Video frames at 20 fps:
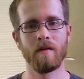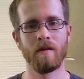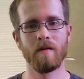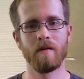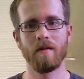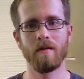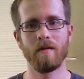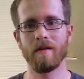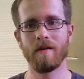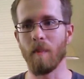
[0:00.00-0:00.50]

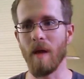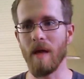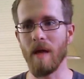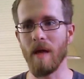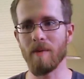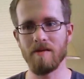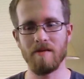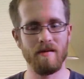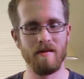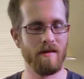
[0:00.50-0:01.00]
Like
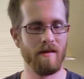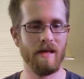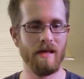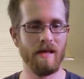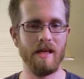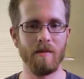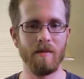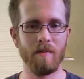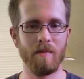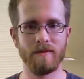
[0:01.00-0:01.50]
maybe it's a
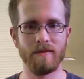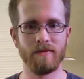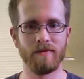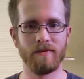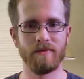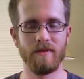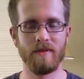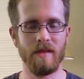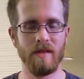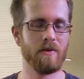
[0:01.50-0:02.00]
theme of
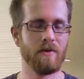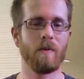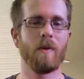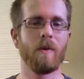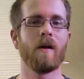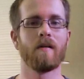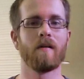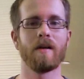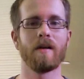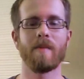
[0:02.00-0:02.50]

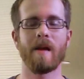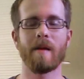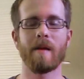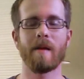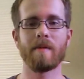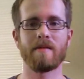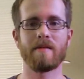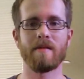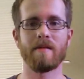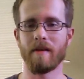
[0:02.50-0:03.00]
sexuality, maybe
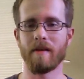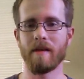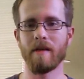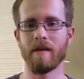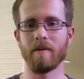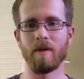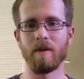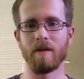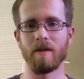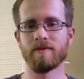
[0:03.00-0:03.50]
it's a
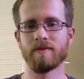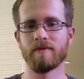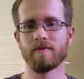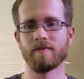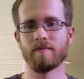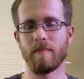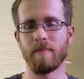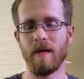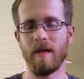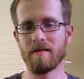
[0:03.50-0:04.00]
theme of
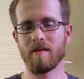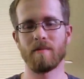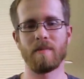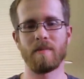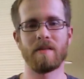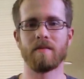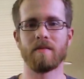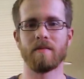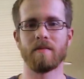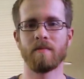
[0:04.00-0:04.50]

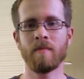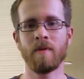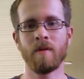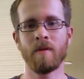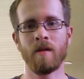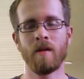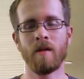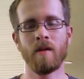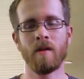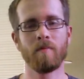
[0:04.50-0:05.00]
pessimism.
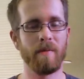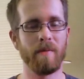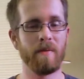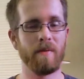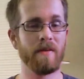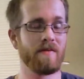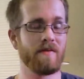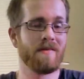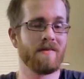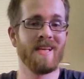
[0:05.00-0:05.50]
Maybe
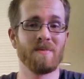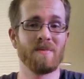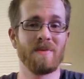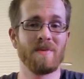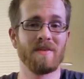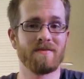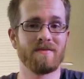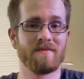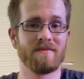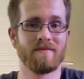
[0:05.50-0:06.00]
it's a theme
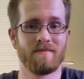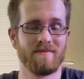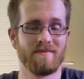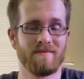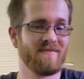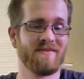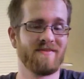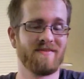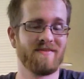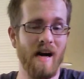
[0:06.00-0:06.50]
of
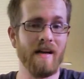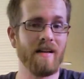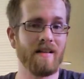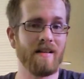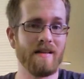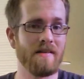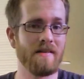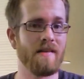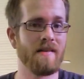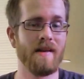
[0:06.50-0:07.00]

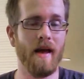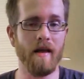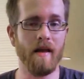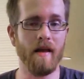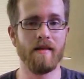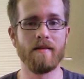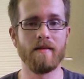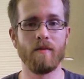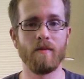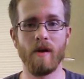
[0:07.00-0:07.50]
violence and
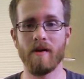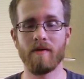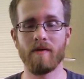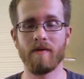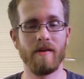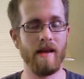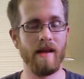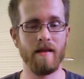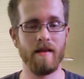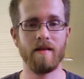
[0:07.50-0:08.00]
death. Whatever
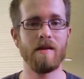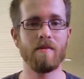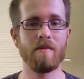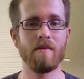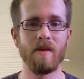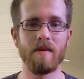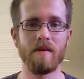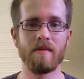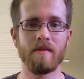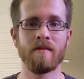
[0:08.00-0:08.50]
that theme
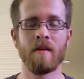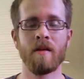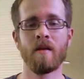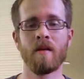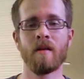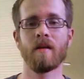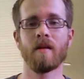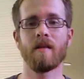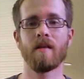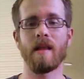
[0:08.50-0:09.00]
is,
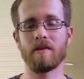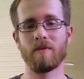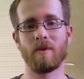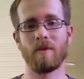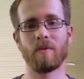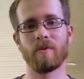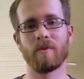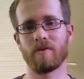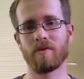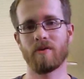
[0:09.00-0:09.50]
that's what
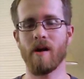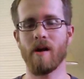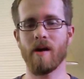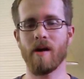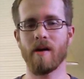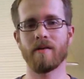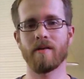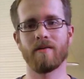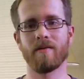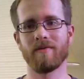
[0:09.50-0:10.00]
we're
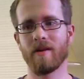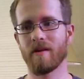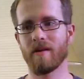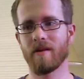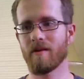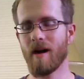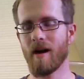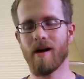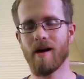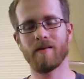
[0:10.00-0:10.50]
trying to
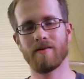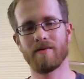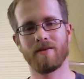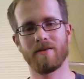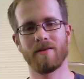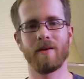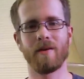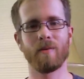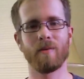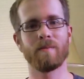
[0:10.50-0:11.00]
figure out so
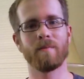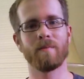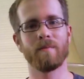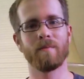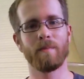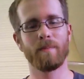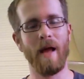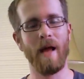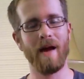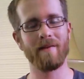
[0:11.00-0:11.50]
that we
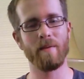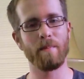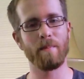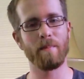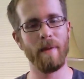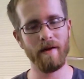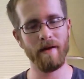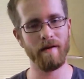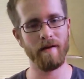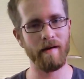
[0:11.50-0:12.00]
have a
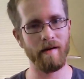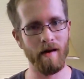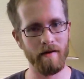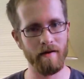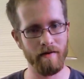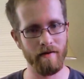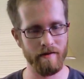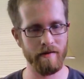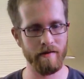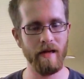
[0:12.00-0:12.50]
better
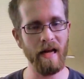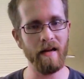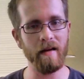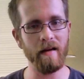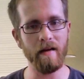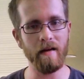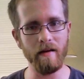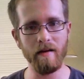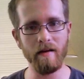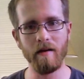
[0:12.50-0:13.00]

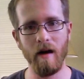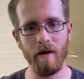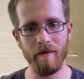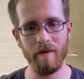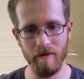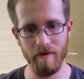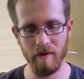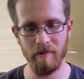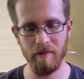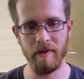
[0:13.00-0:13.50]
understanding of
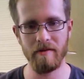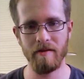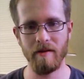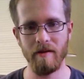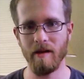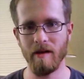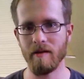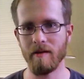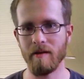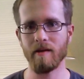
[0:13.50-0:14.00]
your personality.